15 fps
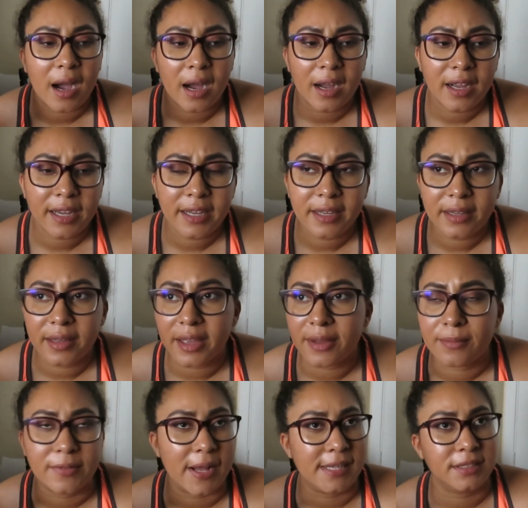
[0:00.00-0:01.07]
I
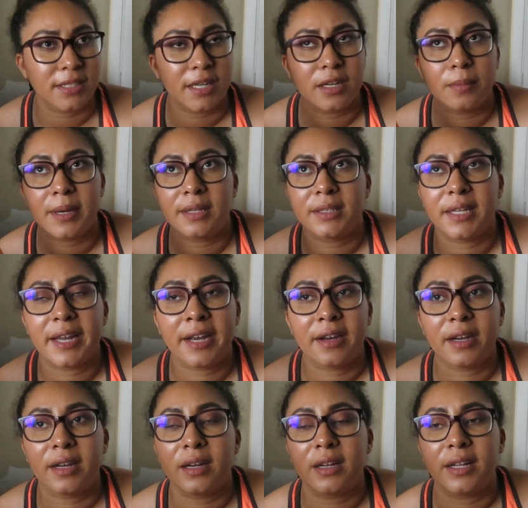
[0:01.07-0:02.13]
am fascinated about that
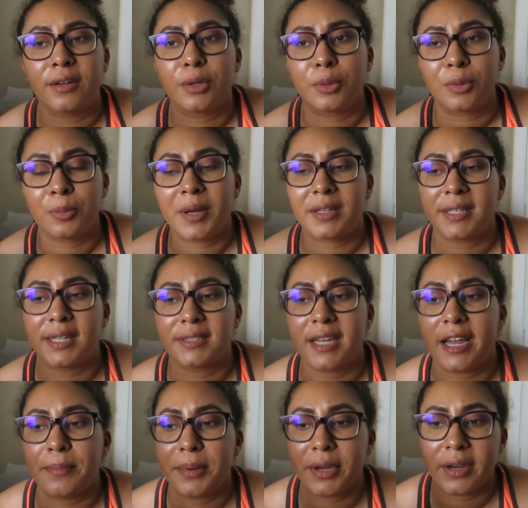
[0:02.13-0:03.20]
era, about that
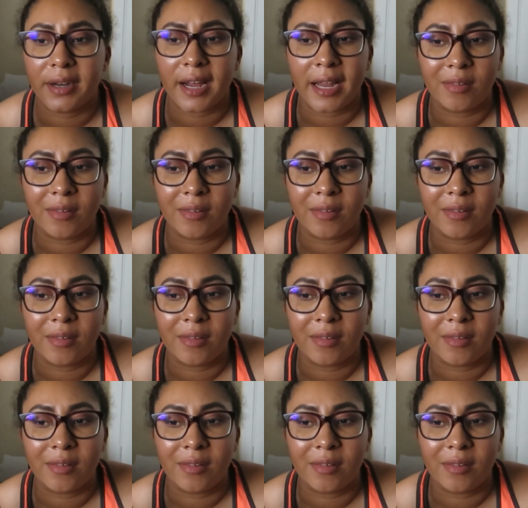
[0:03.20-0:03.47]
time period.